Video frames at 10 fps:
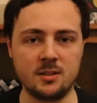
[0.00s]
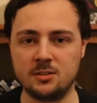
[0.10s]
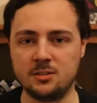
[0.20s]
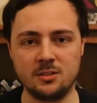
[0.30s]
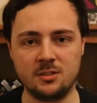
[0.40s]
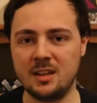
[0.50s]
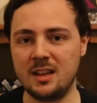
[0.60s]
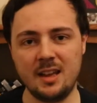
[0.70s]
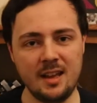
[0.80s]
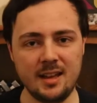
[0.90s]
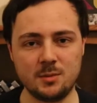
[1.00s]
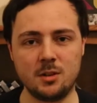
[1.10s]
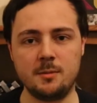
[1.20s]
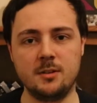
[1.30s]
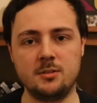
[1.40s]
It's just, it's one
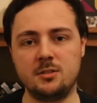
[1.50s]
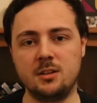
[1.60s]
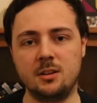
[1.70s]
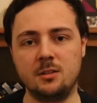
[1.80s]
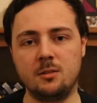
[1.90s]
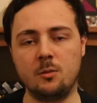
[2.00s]
of the most, you know,